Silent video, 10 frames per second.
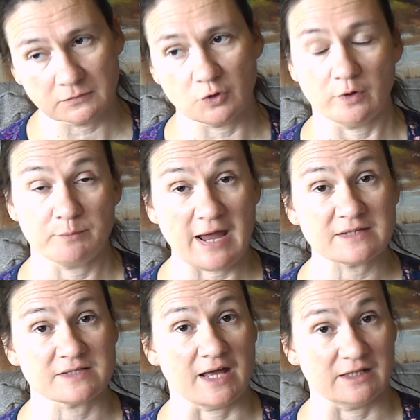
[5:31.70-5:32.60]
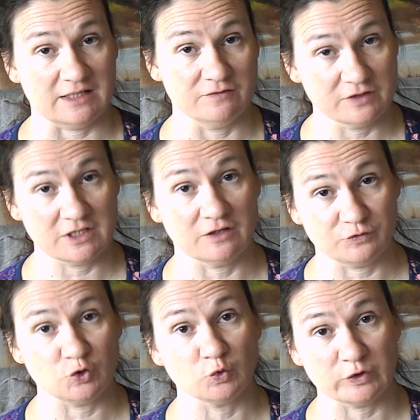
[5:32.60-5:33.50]
going back to that, even
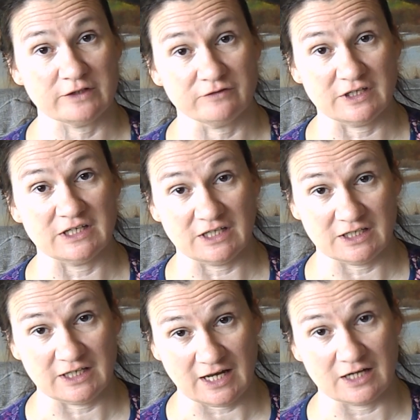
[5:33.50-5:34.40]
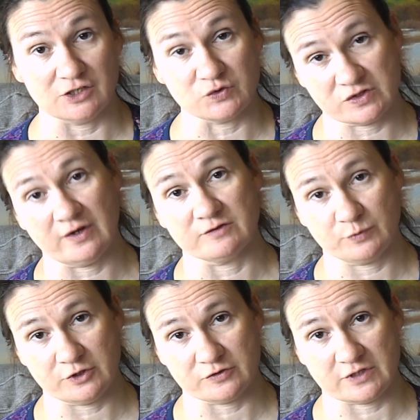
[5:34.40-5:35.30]
if you live in Indiana, you still have to
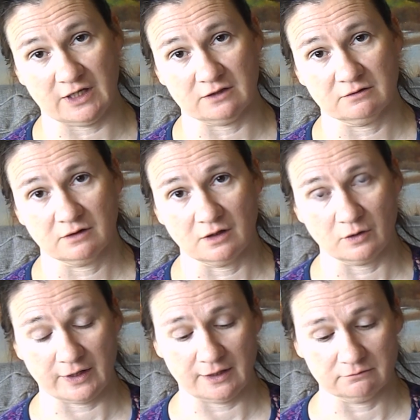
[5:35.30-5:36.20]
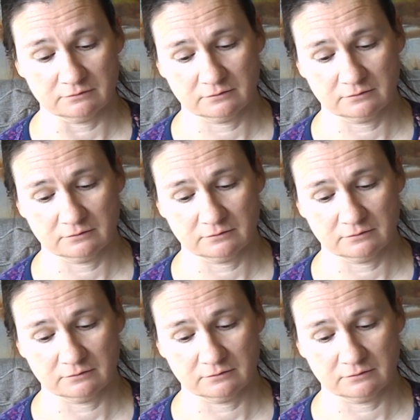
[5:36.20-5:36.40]
put your state, okay?